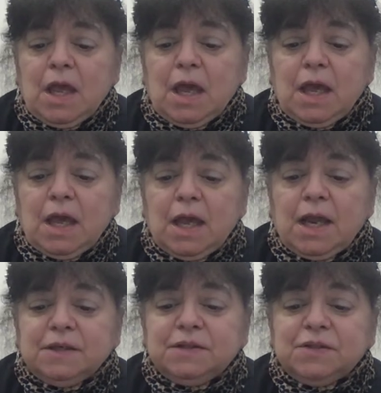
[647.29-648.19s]

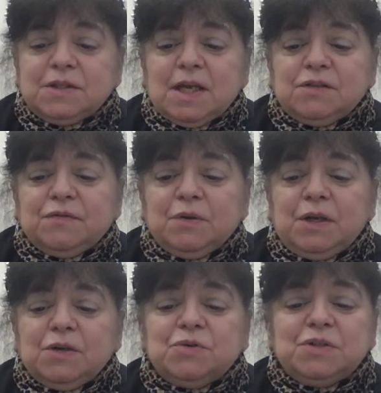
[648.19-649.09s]
And it just has a very
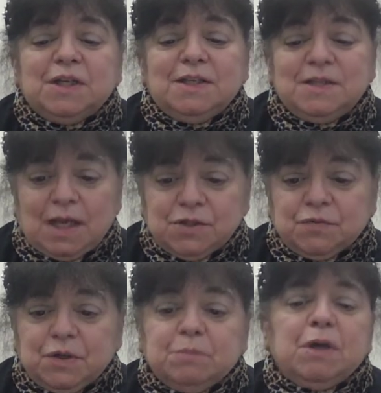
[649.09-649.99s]
interesting dance
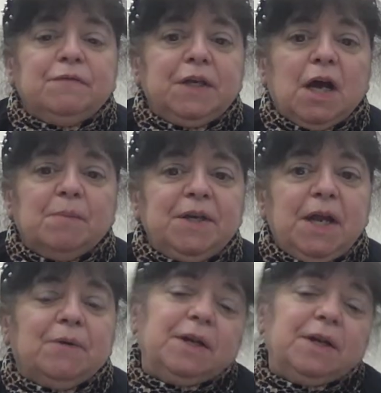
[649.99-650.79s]
rhythm of the habanera,